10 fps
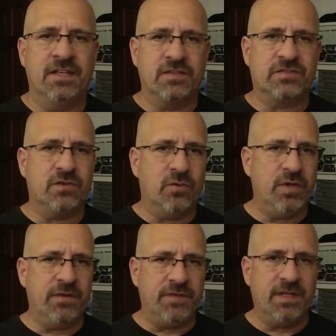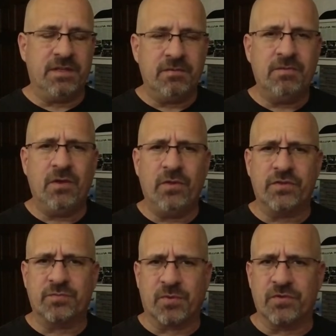So if you know
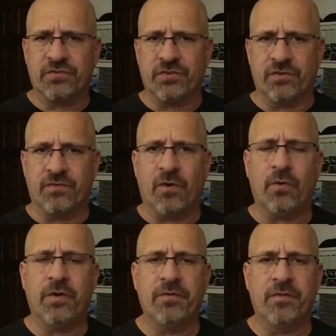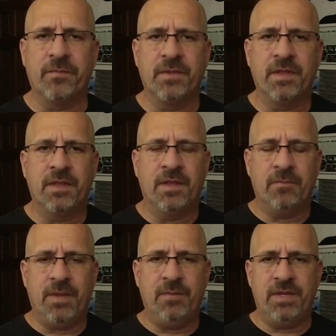this person or have heard of them,
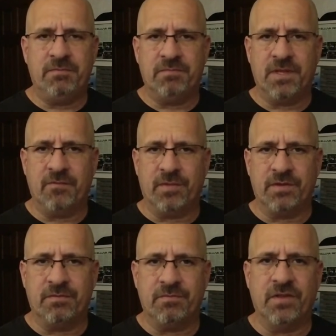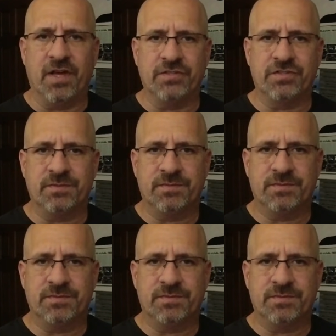maybe give them a nudge.